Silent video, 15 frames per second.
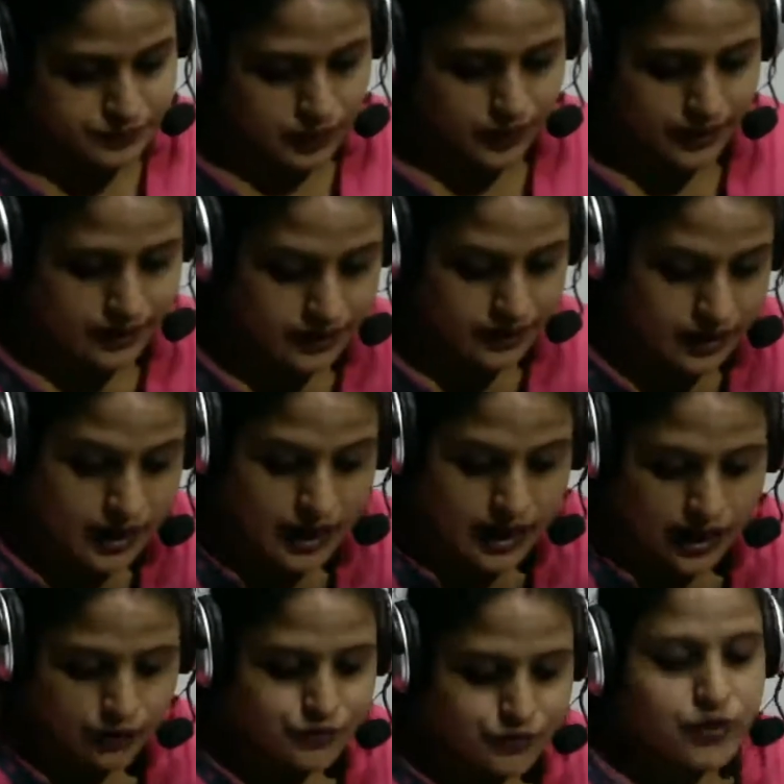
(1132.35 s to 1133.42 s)
Okay.
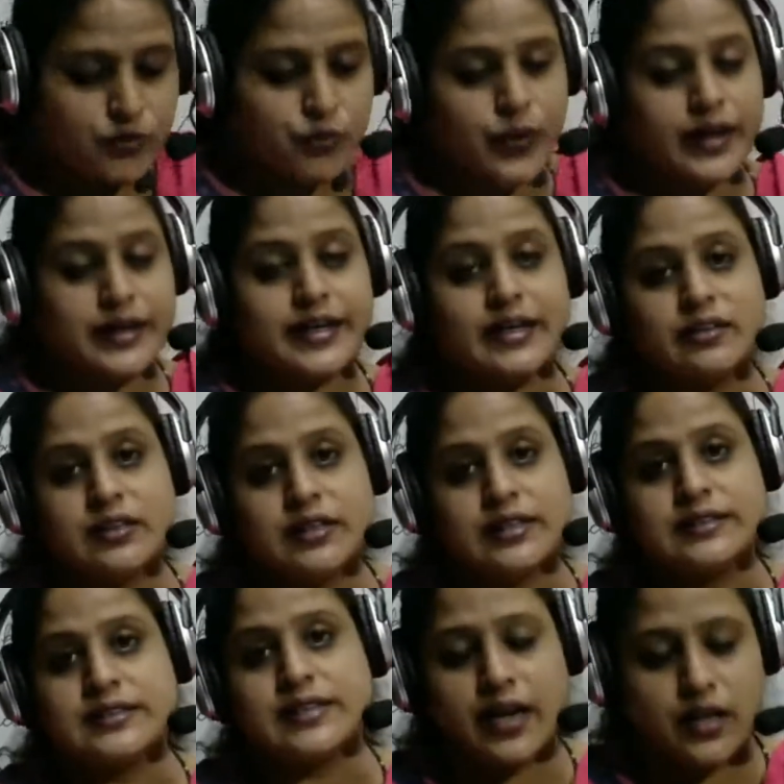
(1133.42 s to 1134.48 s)
After waiting
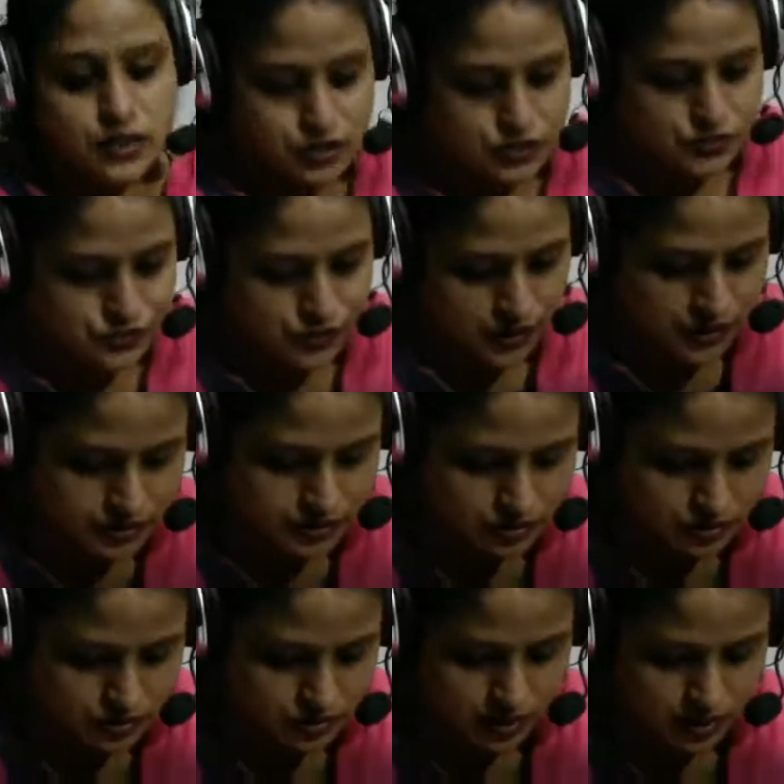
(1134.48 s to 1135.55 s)
in silence for
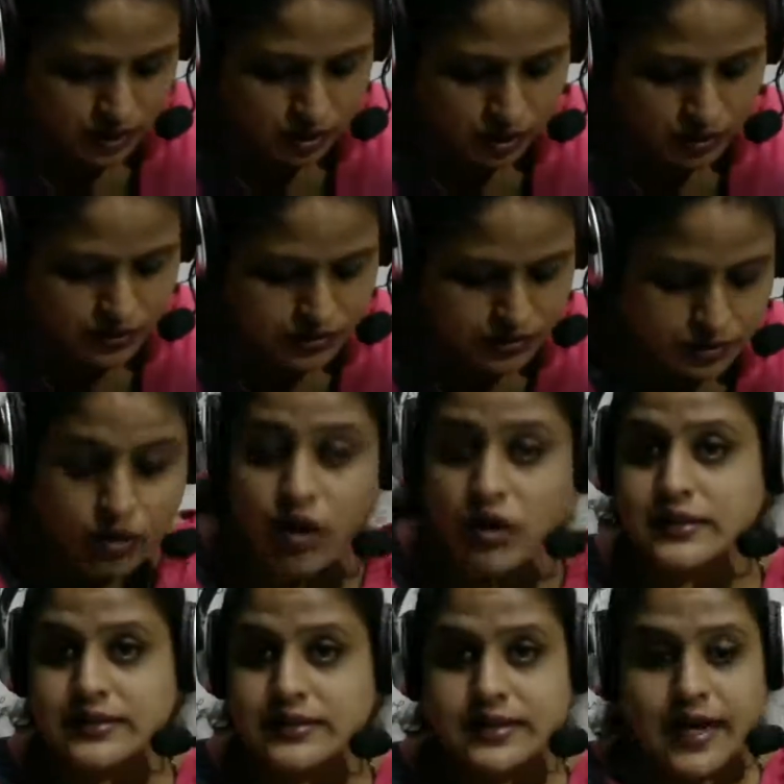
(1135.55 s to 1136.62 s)

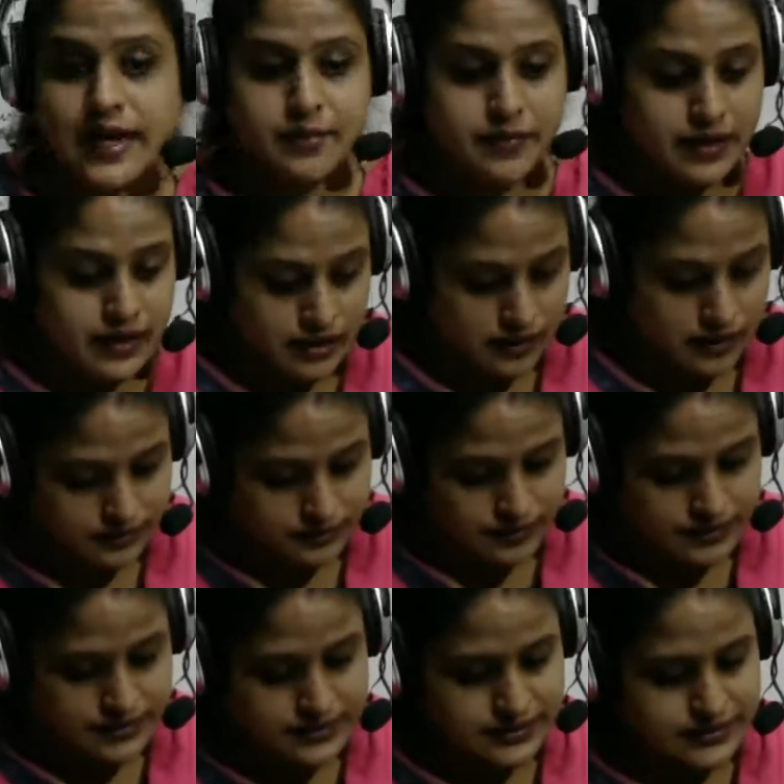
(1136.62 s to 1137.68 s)
long time,
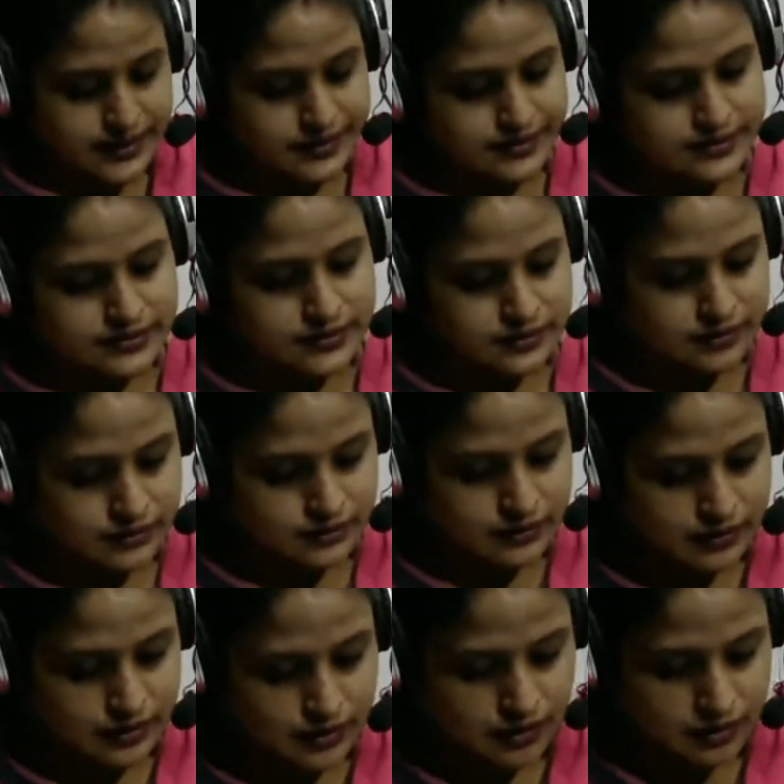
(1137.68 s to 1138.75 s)
he says,
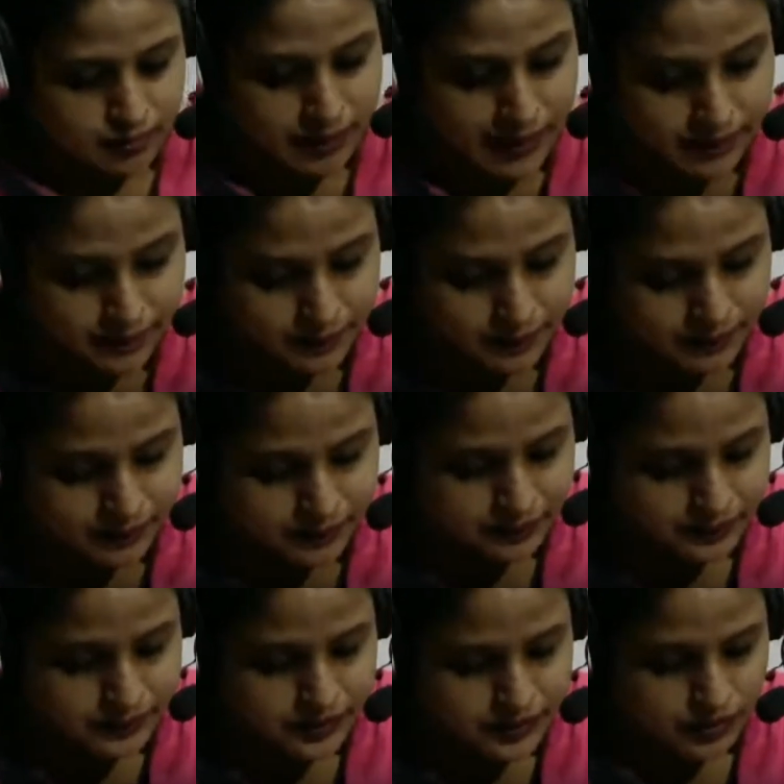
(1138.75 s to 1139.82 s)
Madam,
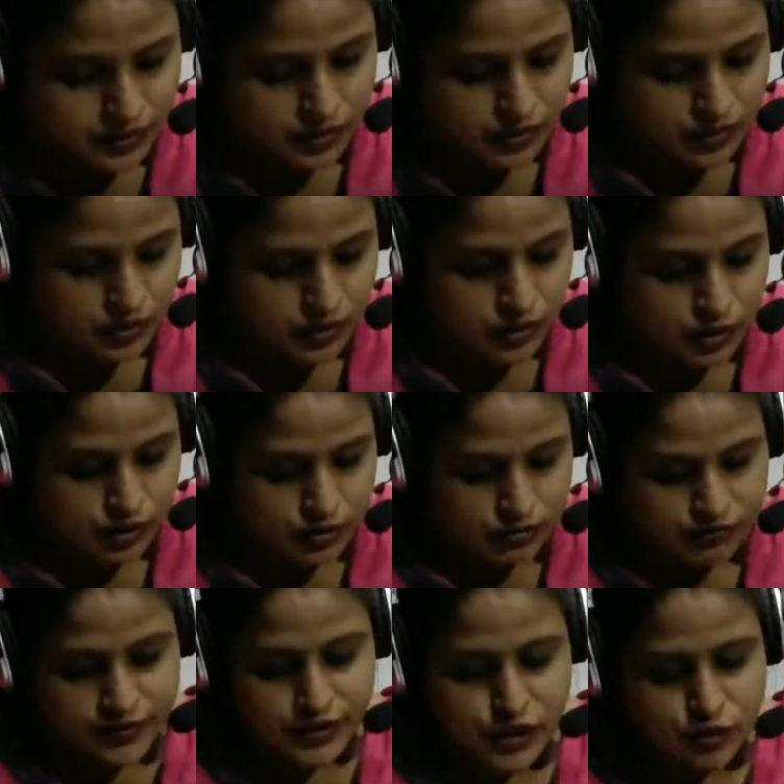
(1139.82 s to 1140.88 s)

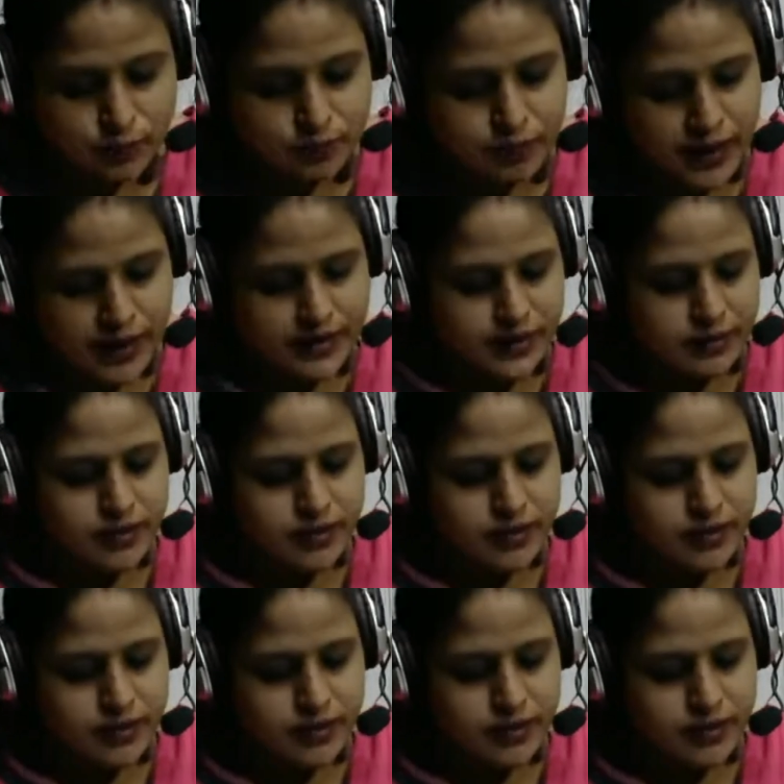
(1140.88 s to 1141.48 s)
will you pardon